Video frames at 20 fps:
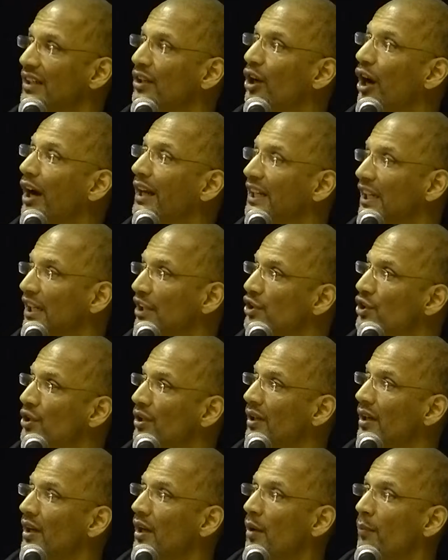in college
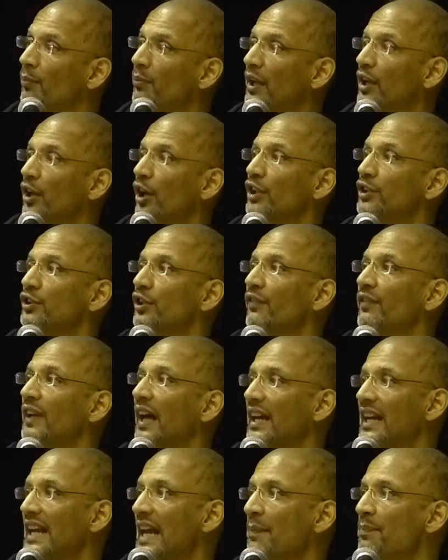because you've
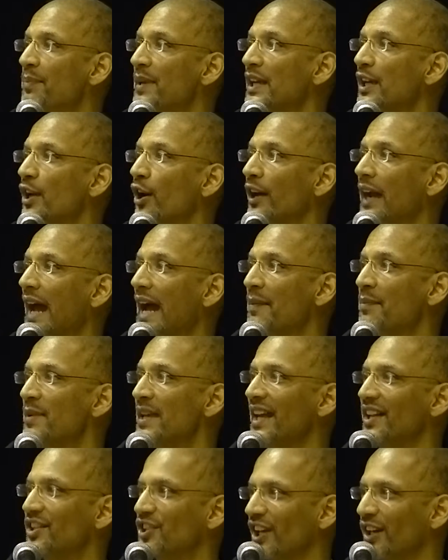done AP or
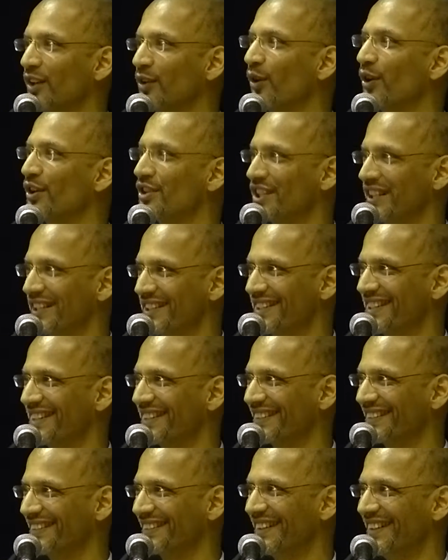IBHL
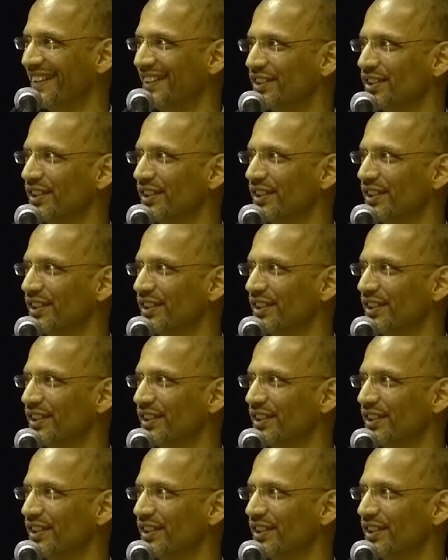courses.